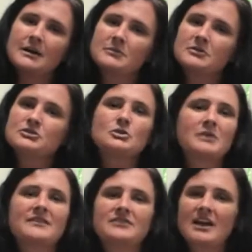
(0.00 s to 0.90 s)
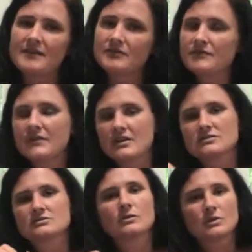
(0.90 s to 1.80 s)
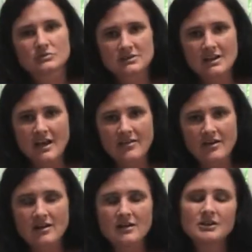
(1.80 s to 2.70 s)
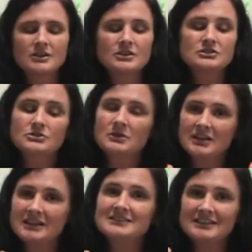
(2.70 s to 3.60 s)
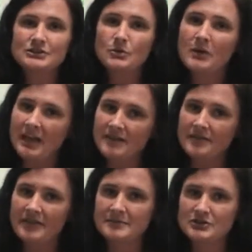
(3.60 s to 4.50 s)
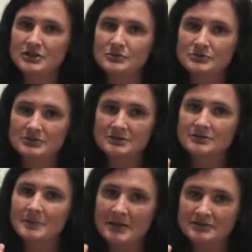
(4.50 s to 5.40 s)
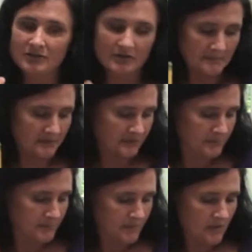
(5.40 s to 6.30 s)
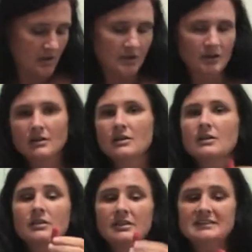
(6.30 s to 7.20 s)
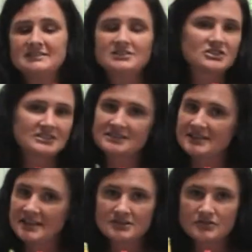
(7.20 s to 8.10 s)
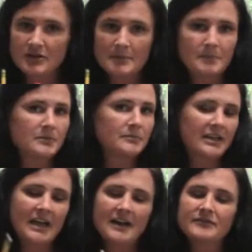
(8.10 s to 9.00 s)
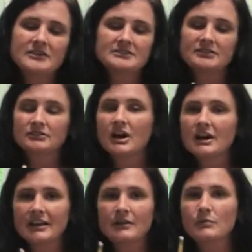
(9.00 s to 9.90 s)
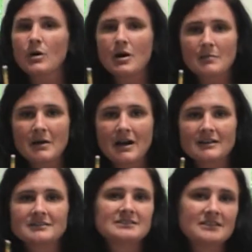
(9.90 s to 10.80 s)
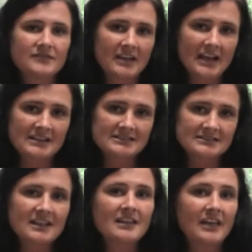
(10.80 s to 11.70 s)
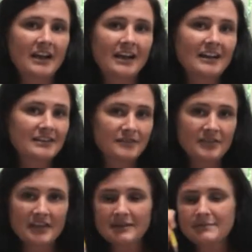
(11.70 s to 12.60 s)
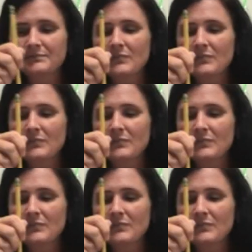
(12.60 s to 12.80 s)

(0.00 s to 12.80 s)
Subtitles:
You don't have to have your fingers so close together. So kids, it's okay for them to use the pencil grips. This is just a standard grip. They have these a lot at Walmart, CVS, that kind of thing.